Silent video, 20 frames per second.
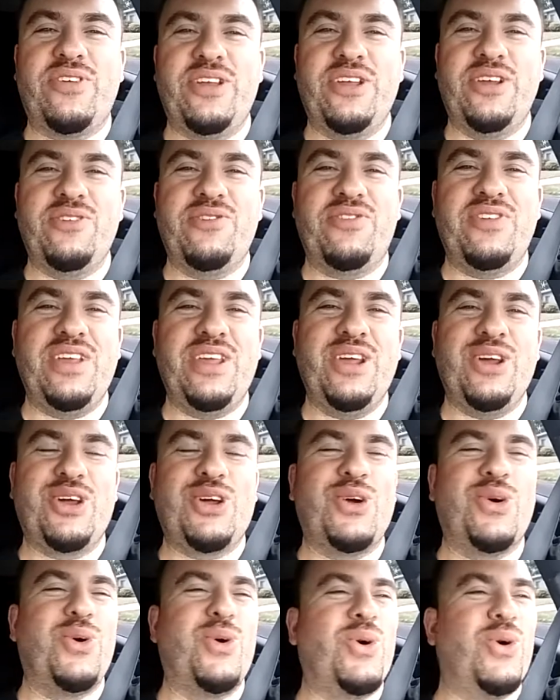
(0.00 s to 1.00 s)
your
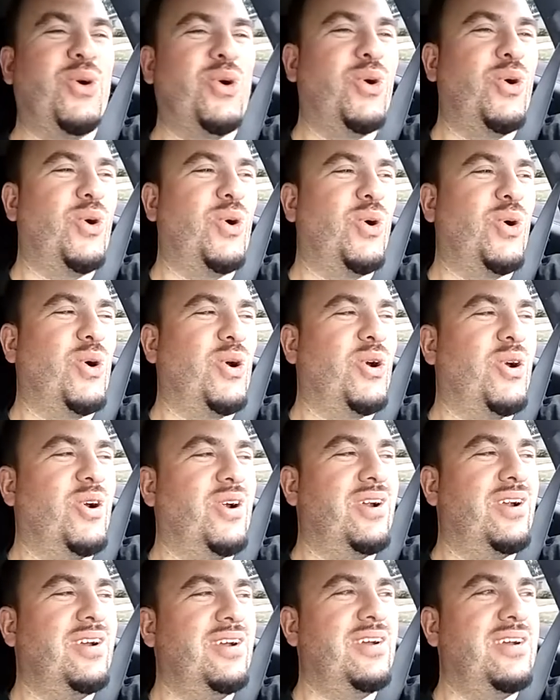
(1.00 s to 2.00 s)
vehicle,
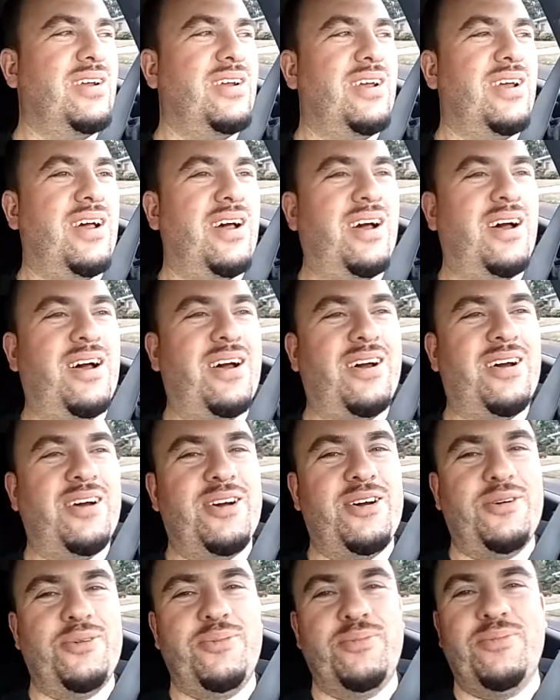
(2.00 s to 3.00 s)
or
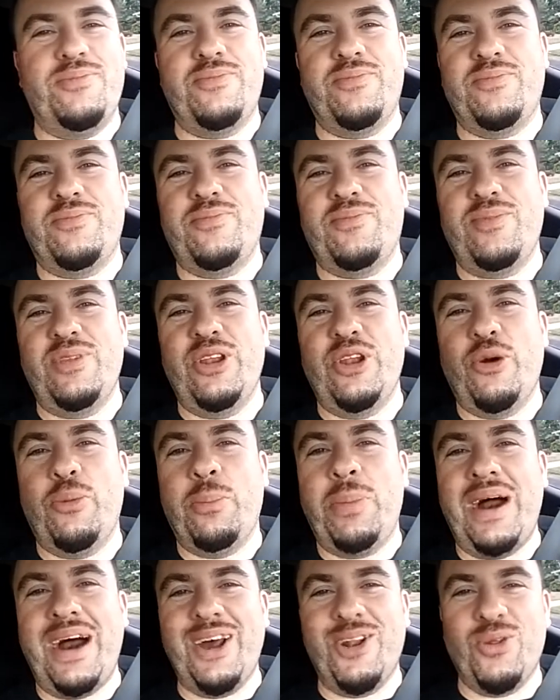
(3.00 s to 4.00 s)

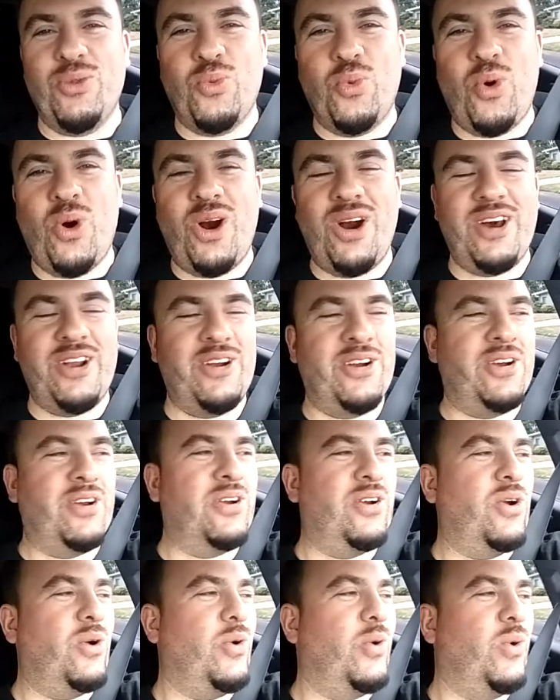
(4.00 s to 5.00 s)
bottled
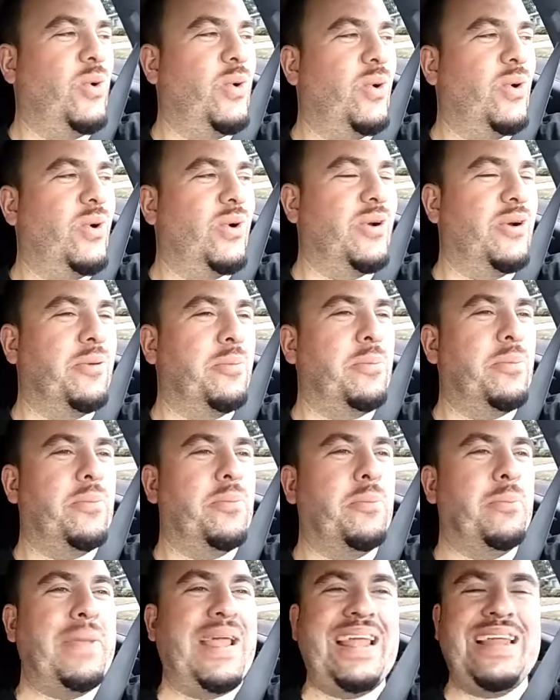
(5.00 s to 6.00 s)
water, or
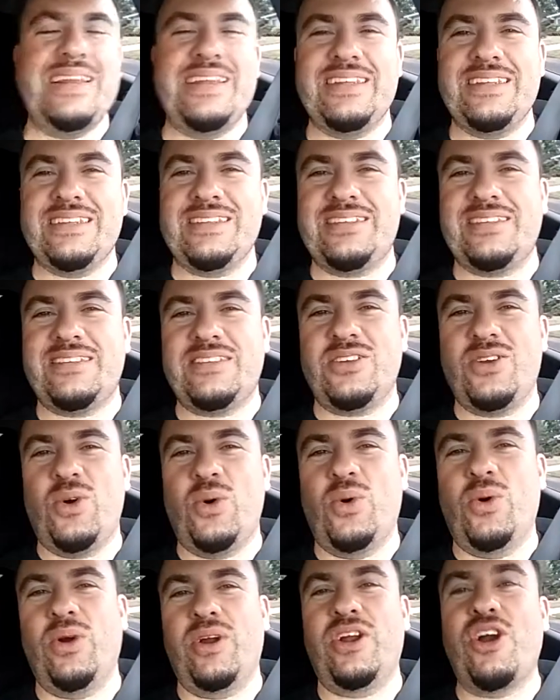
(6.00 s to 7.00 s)
maintenance,
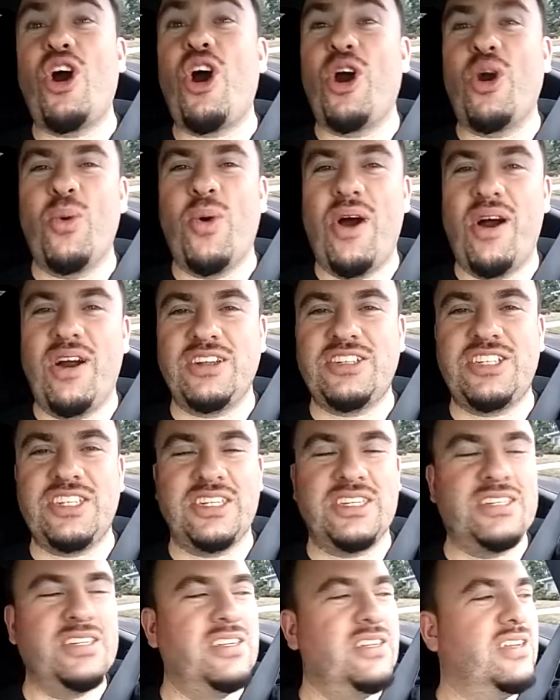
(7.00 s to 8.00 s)
or car
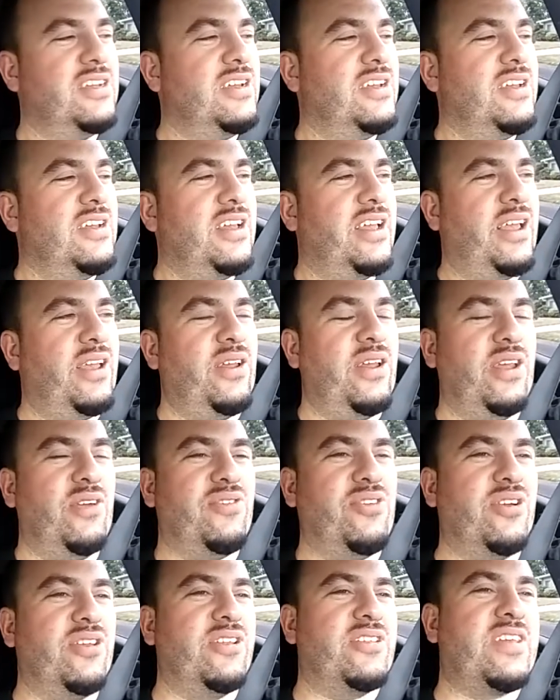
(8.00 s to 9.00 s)
washing,
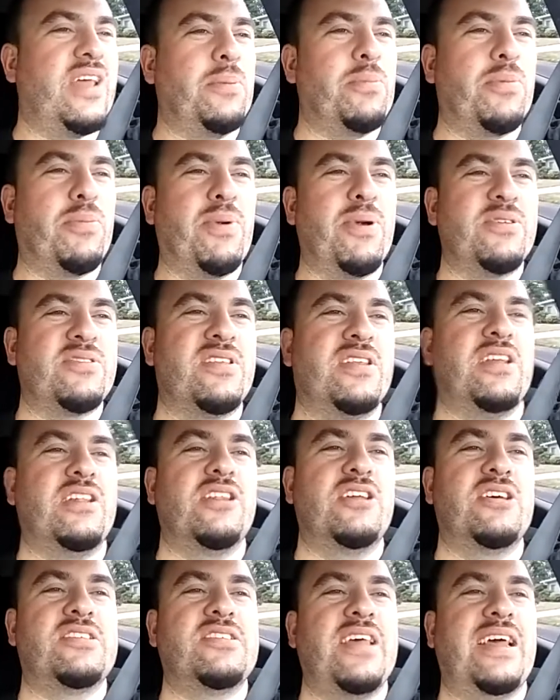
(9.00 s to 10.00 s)
if you're the type of person that
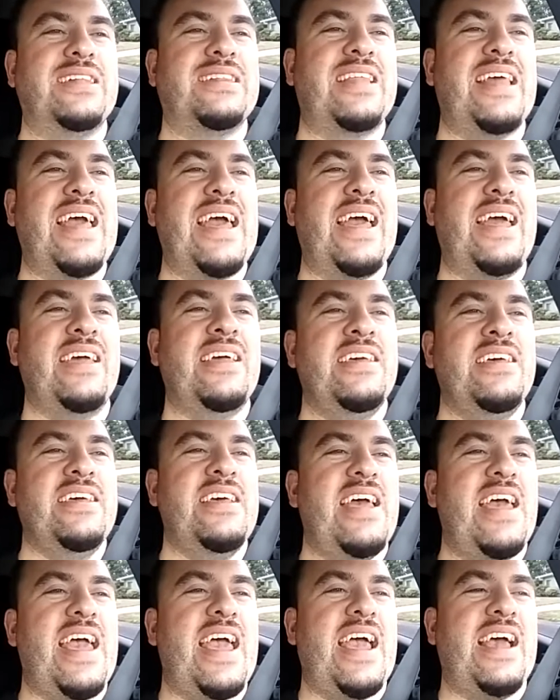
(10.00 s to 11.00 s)
looks at that
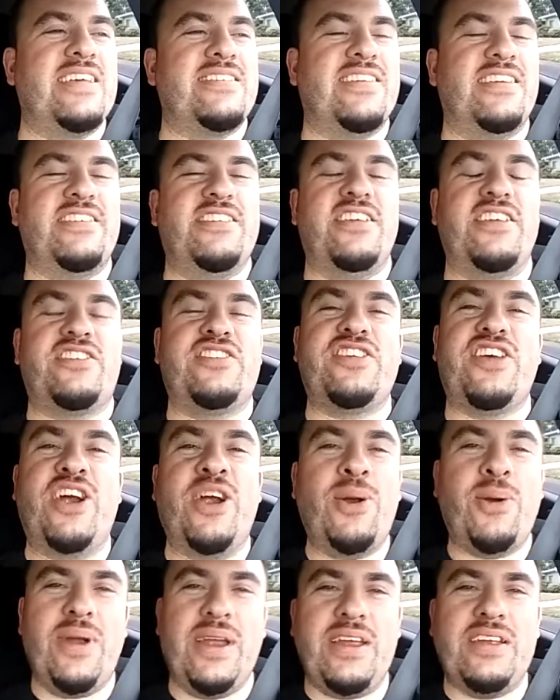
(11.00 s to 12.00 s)
as a
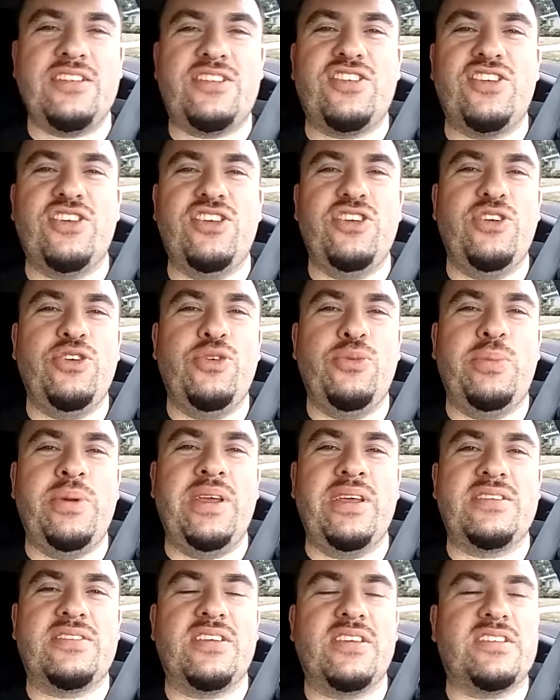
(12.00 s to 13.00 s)
deterrent to you
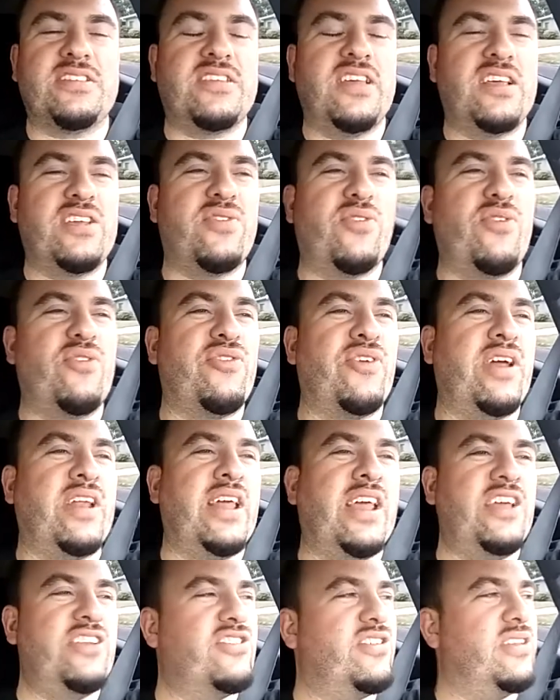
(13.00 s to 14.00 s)
being successful
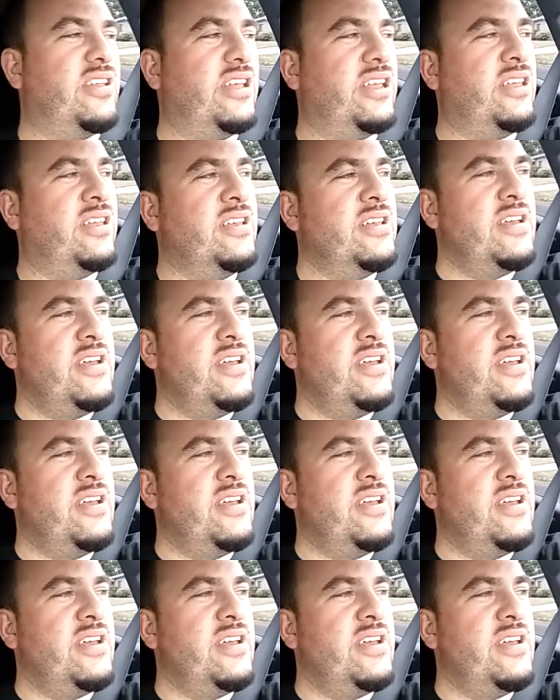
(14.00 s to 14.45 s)
financially,